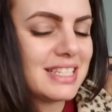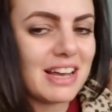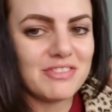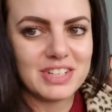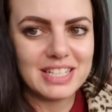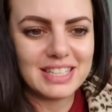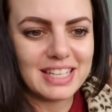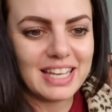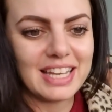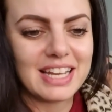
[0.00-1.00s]

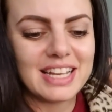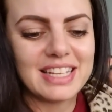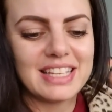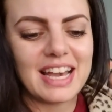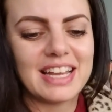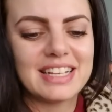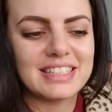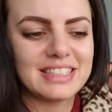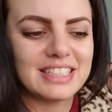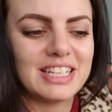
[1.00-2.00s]
definitely
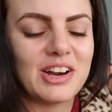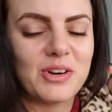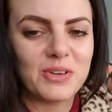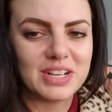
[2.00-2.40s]
get Leo.